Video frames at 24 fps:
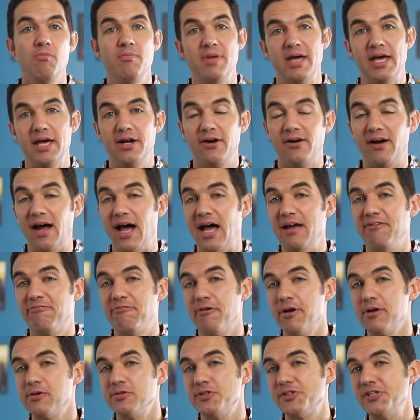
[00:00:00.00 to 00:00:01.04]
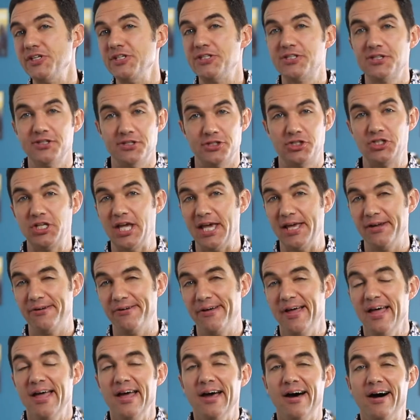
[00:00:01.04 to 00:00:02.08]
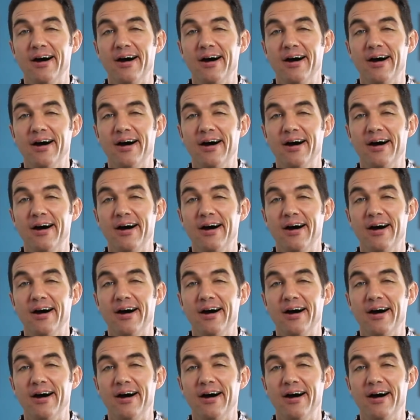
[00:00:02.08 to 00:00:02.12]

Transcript: mid, or high frequencies to the channel.